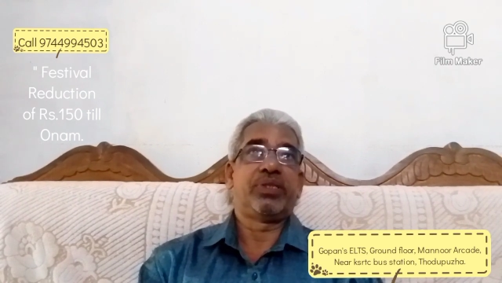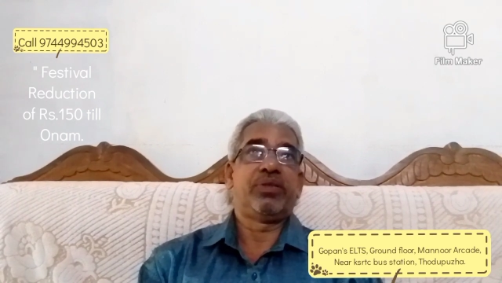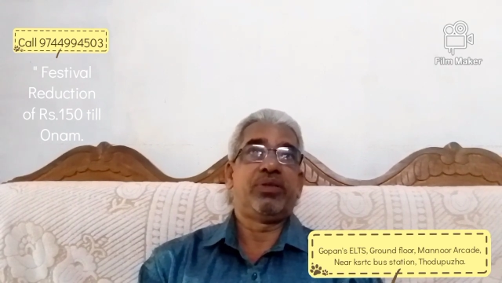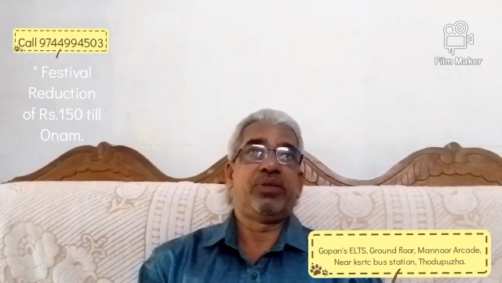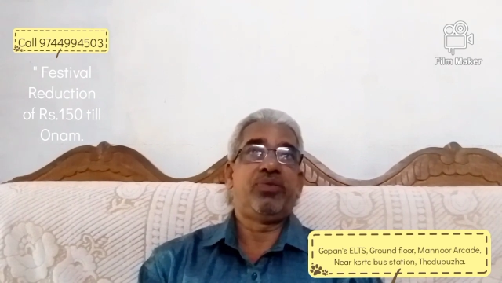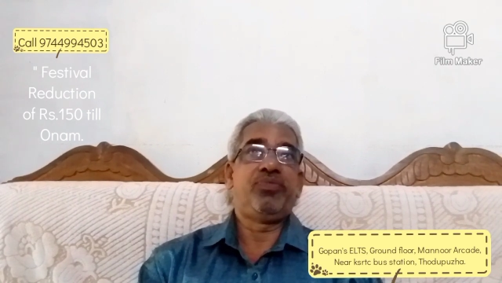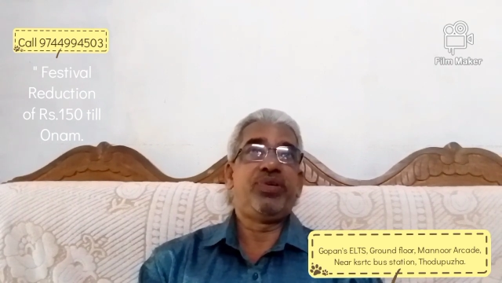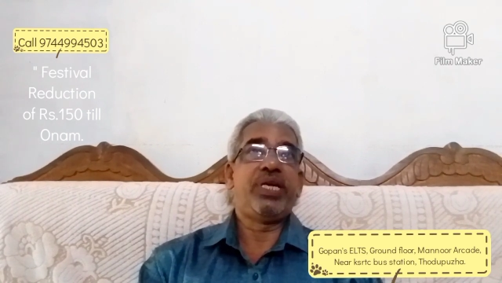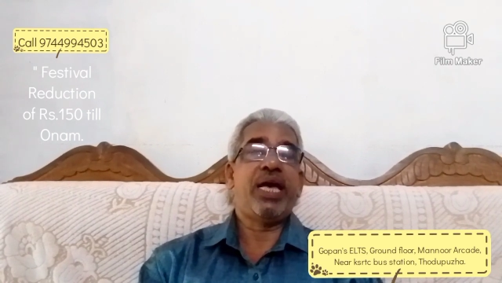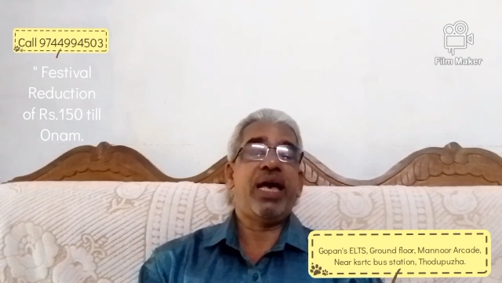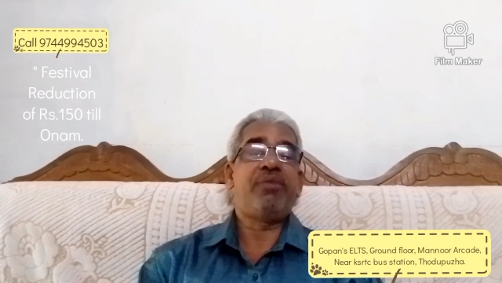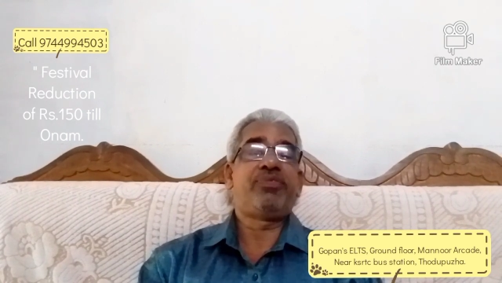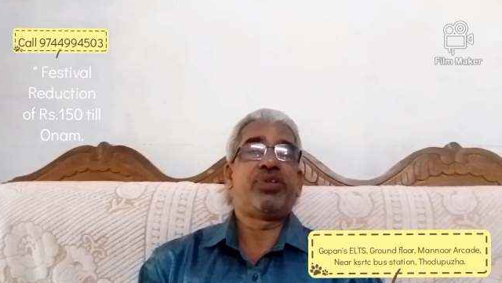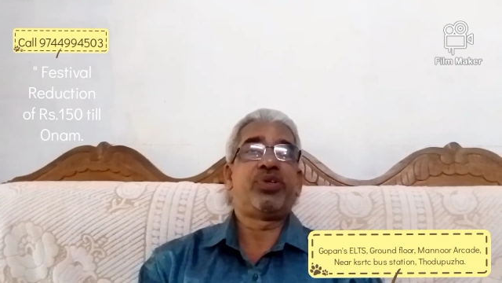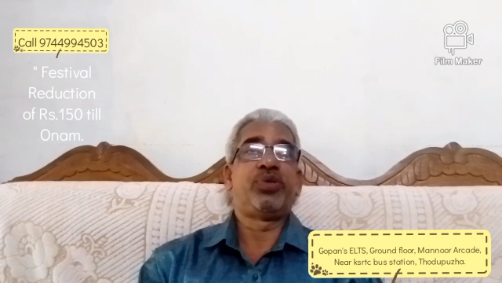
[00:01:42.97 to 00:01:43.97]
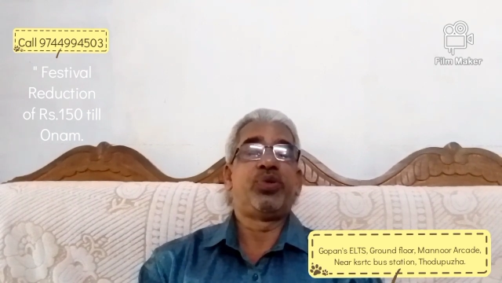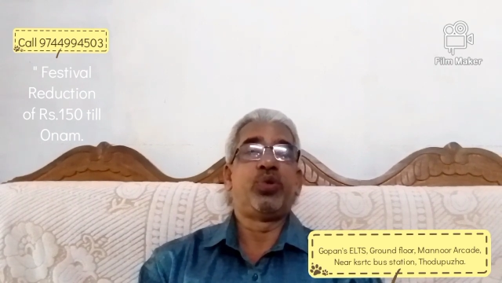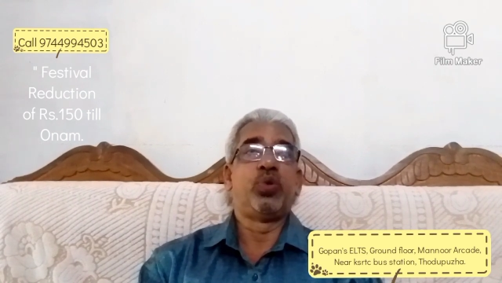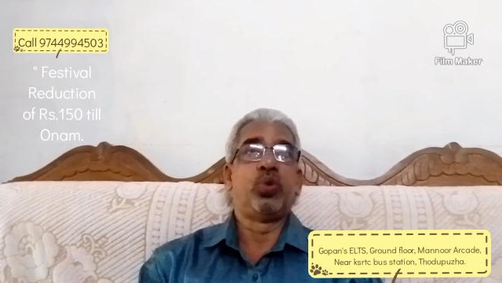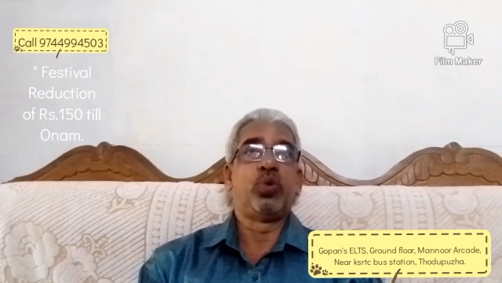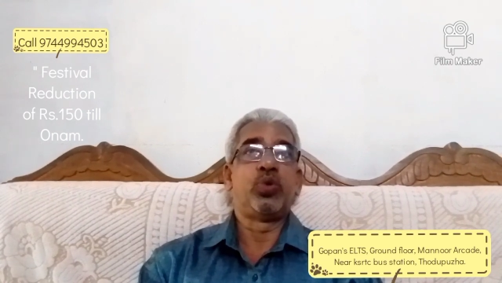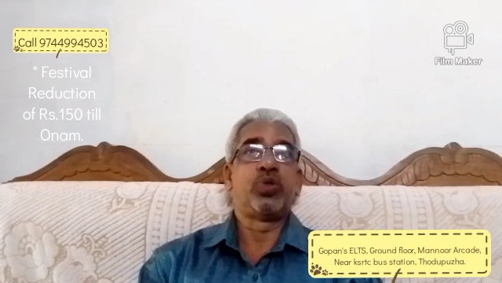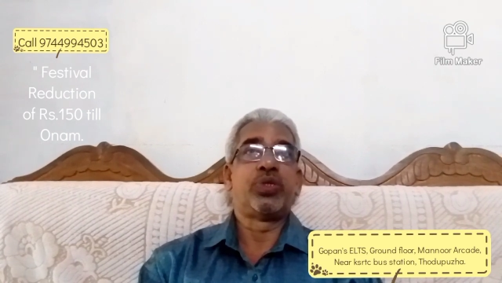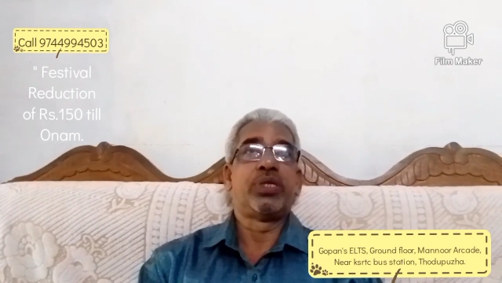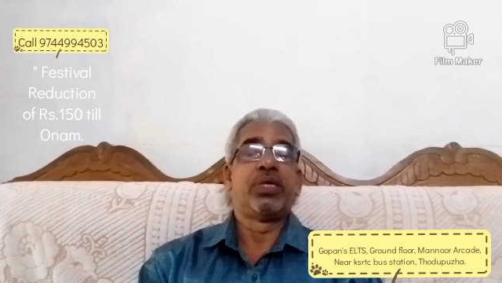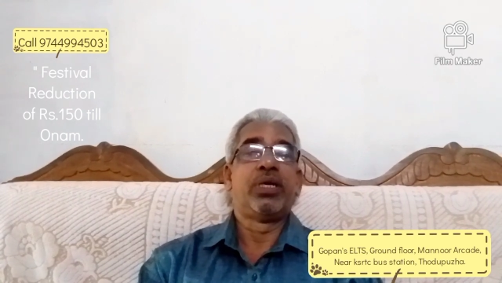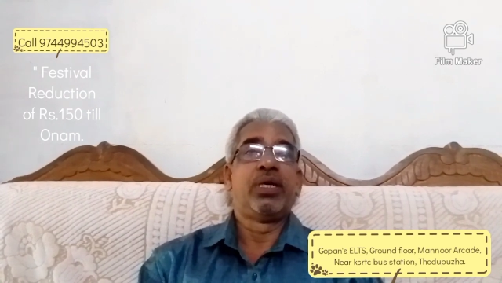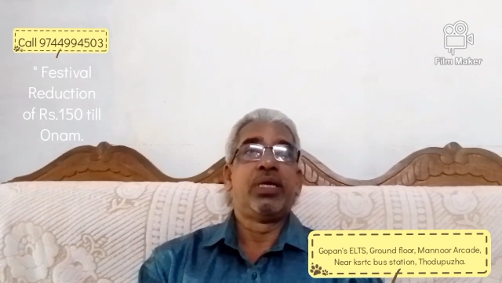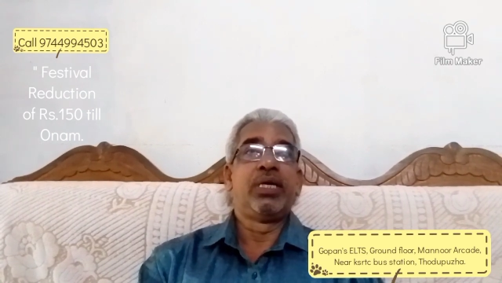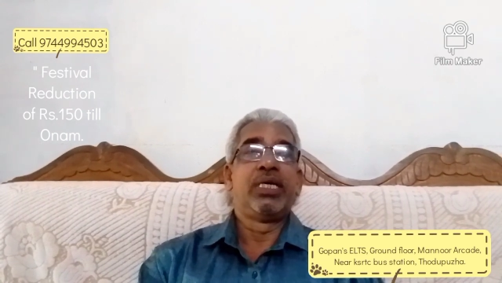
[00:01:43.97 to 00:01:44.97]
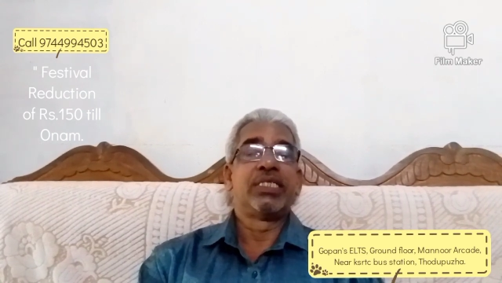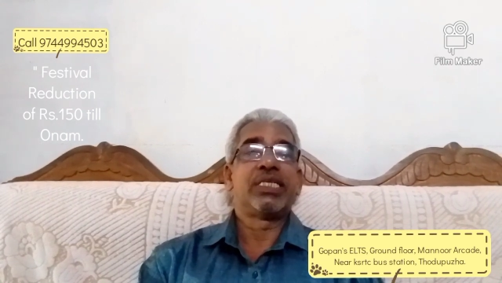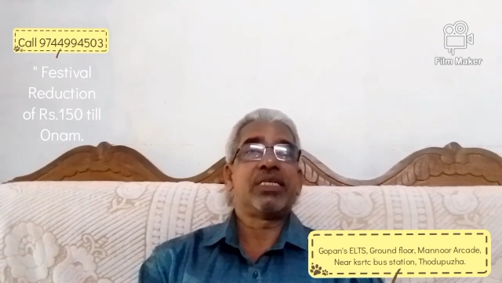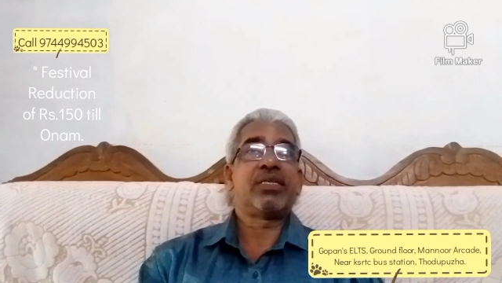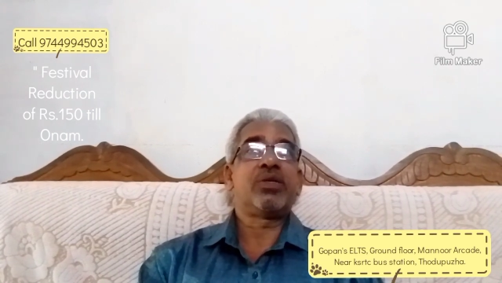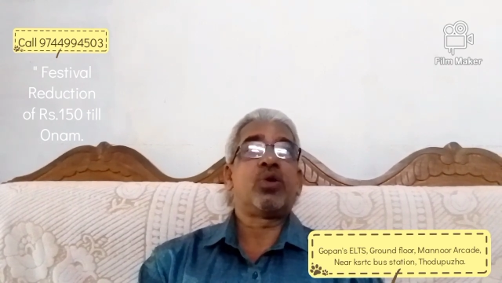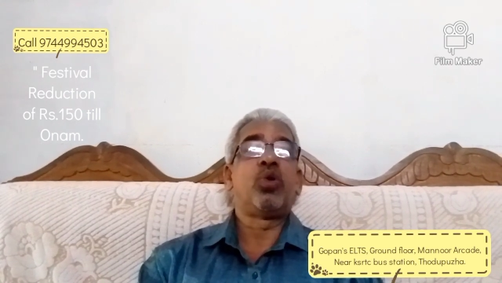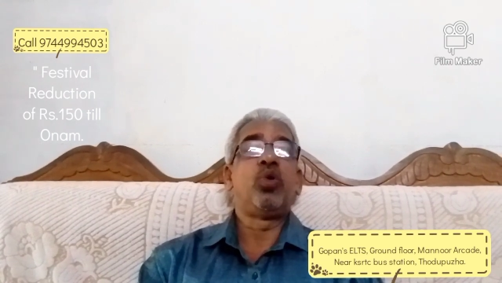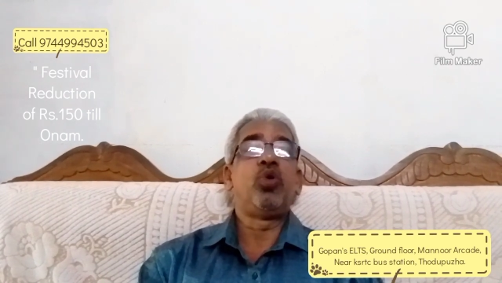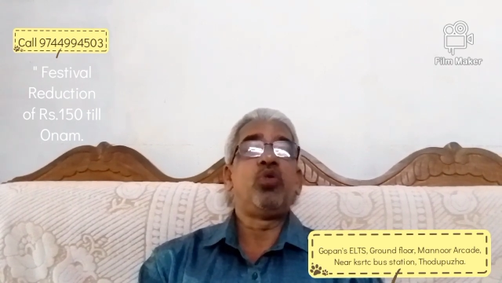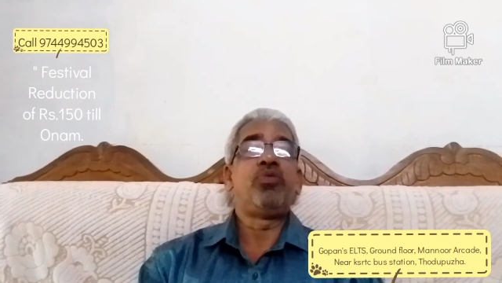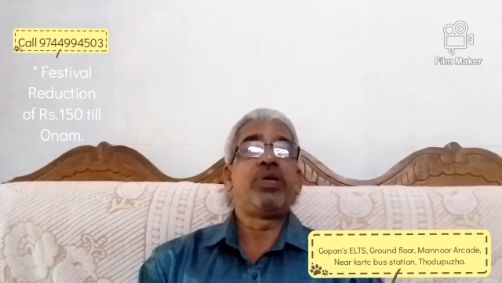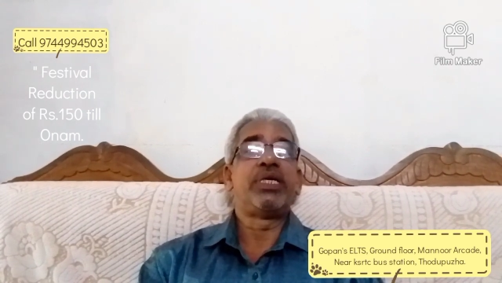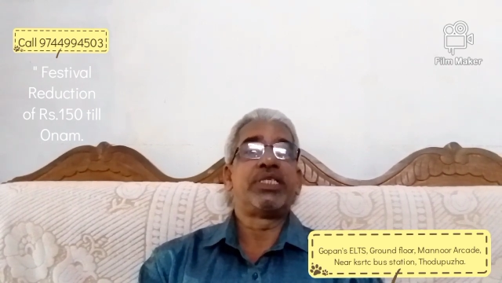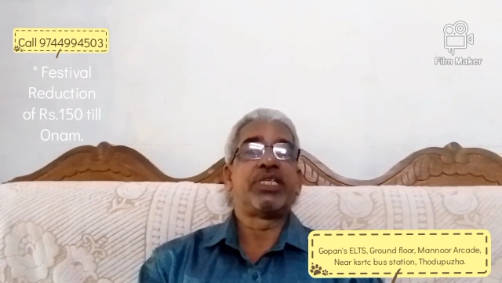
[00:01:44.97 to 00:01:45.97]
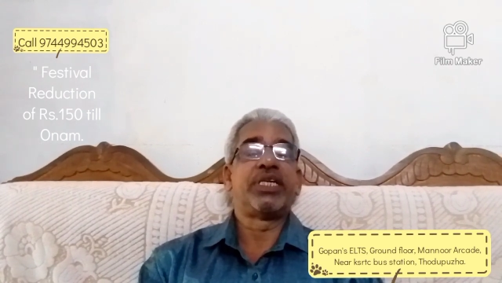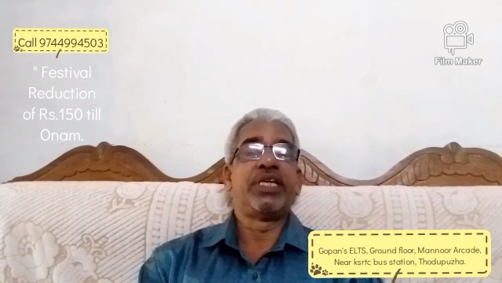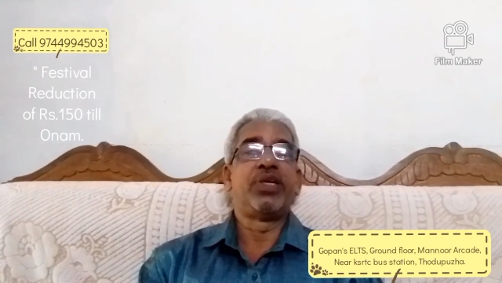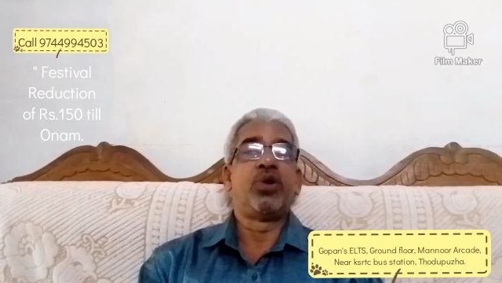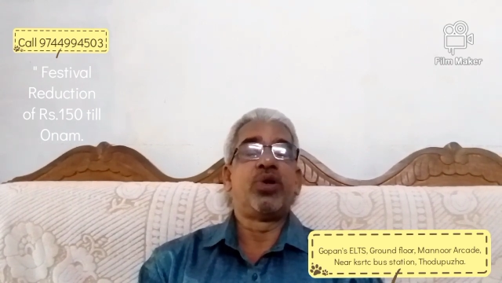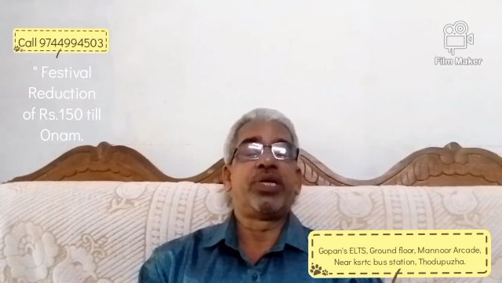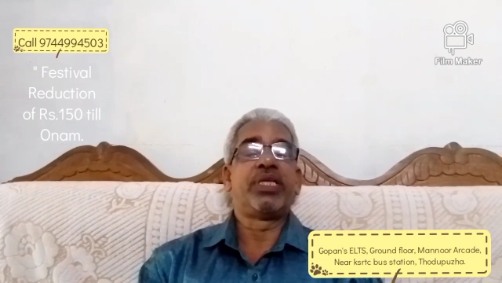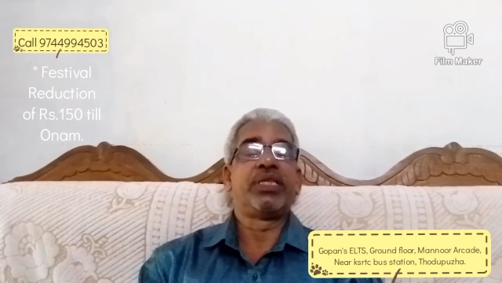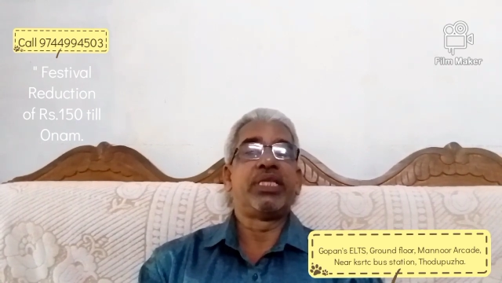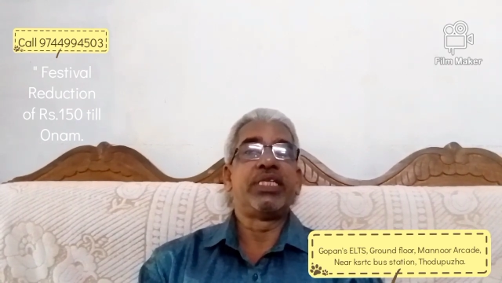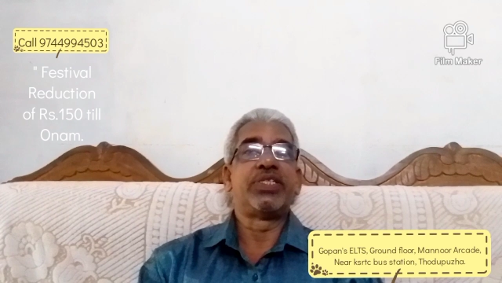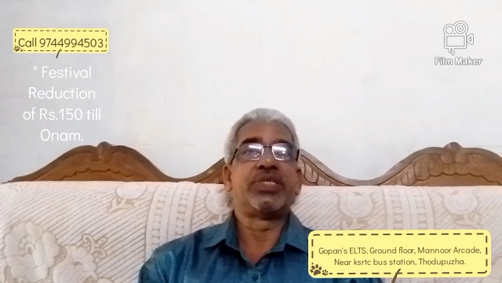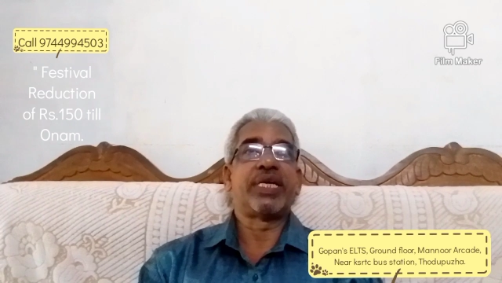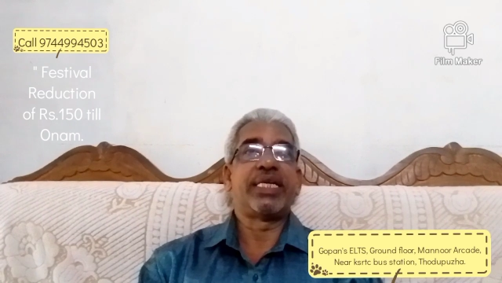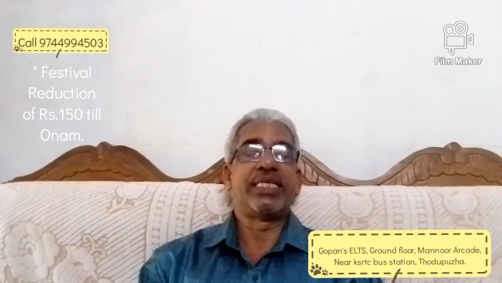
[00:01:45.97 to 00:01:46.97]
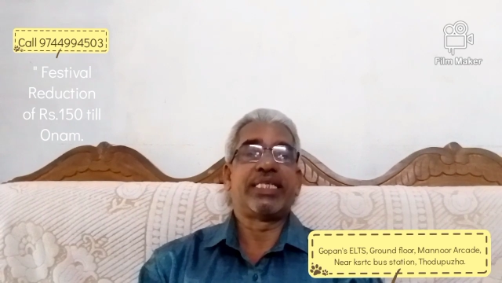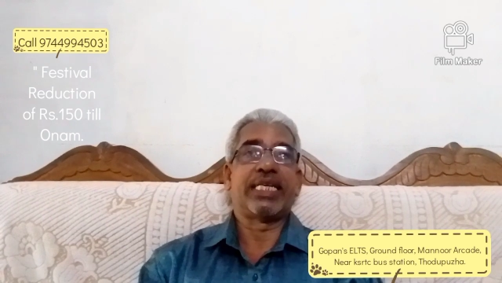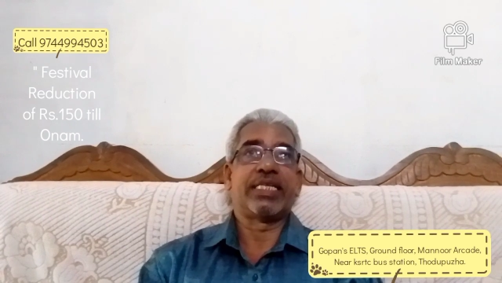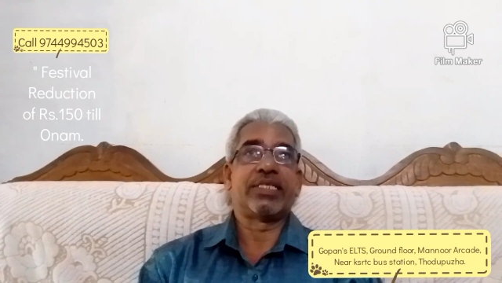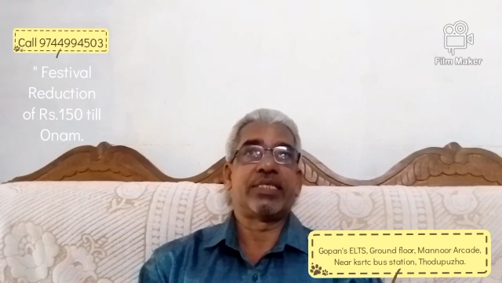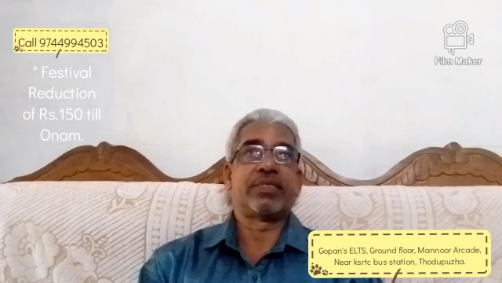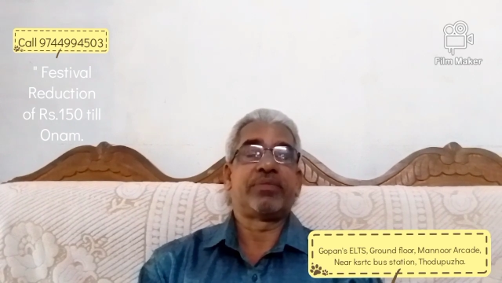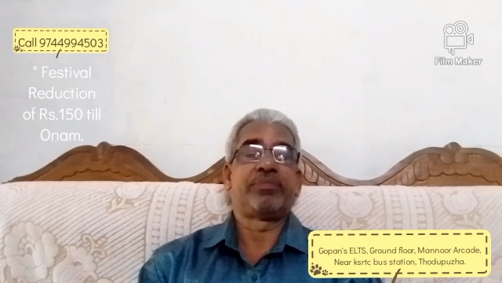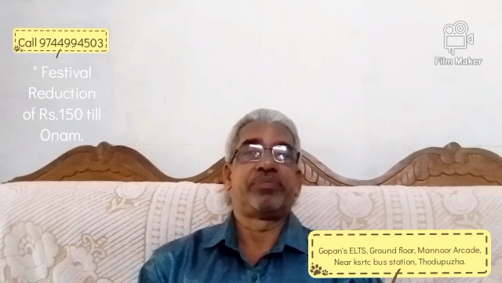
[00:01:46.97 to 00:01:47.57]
we have to use certain clue words denoting these tenses.